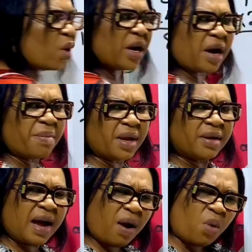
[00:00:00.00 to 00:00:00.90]
one that
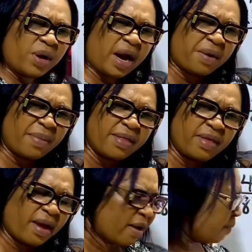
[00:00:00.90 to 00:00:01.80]
remains. That one that remains
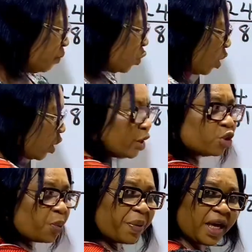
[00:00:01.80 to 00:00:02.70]
there. We're going
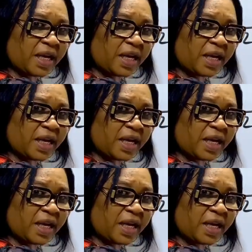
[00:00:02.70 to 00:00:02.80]
to pick